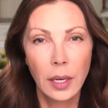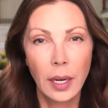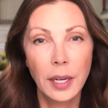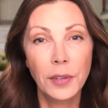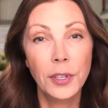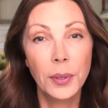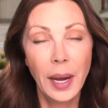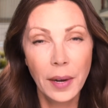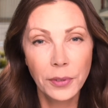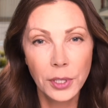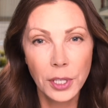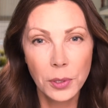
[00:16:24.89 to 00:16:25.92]
And if you
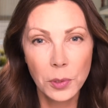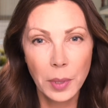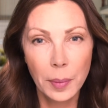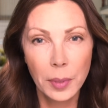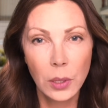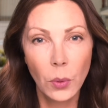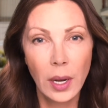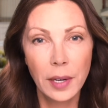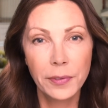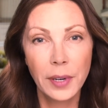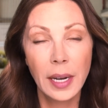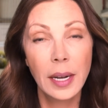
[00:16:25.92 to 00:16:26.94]
have to use public
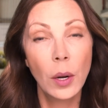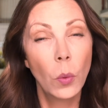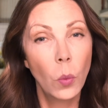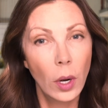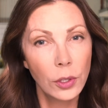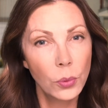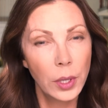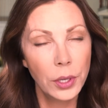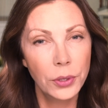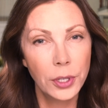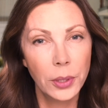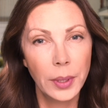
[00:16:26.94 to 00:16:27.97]
Wi-Fi, watch what
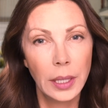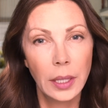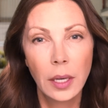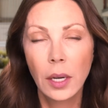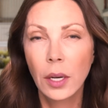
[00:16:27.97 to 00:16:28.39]
you're doing.